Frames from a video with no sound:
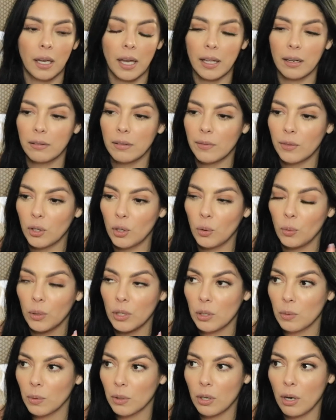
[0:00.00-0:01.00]
I don't even know
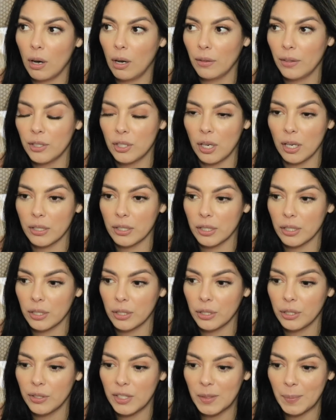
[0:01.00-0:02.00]
what you would call the doctor
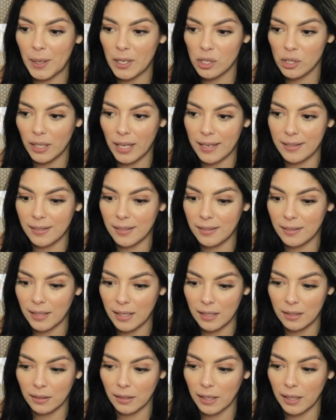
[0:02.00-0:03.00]
who specializes
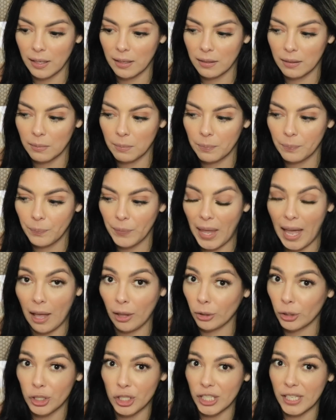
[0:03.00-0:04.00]
in like
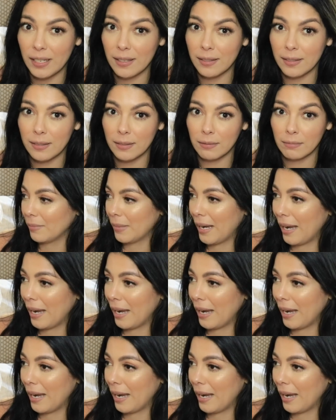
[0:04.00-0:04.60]
allergies, my